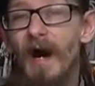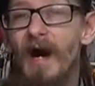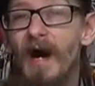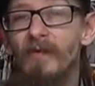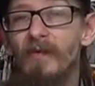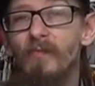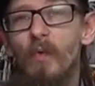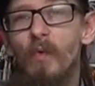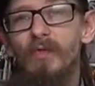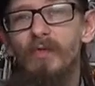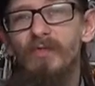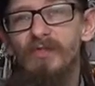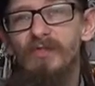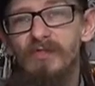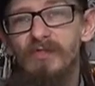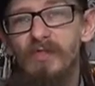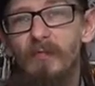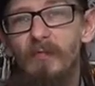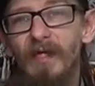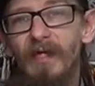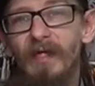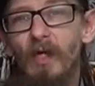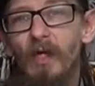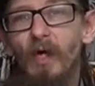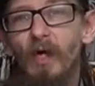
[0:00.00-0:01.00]
and wants
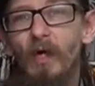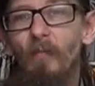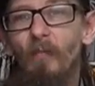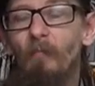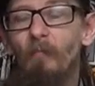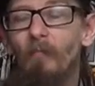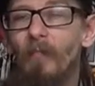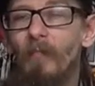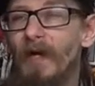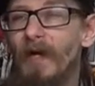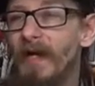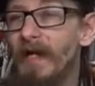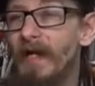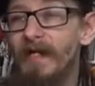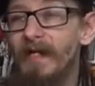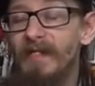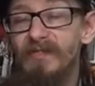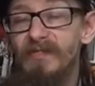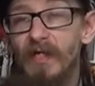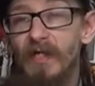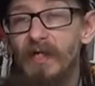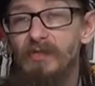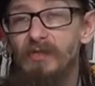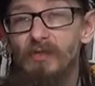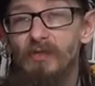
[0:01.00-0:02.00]
to become
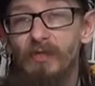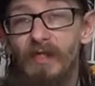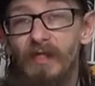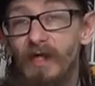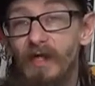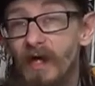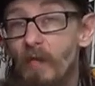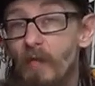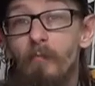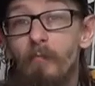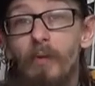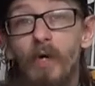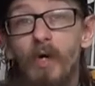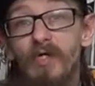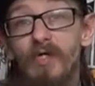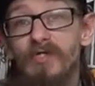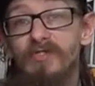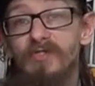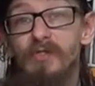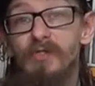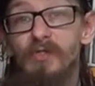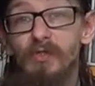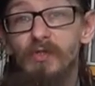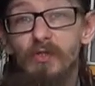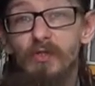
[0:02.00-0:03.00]
essentially a
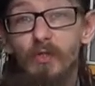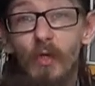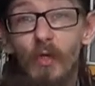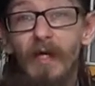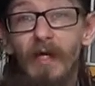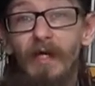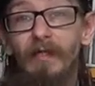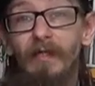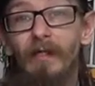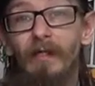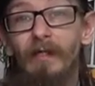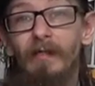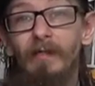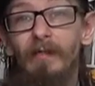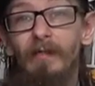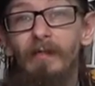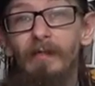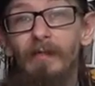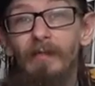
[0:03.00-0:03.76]
personal trainer.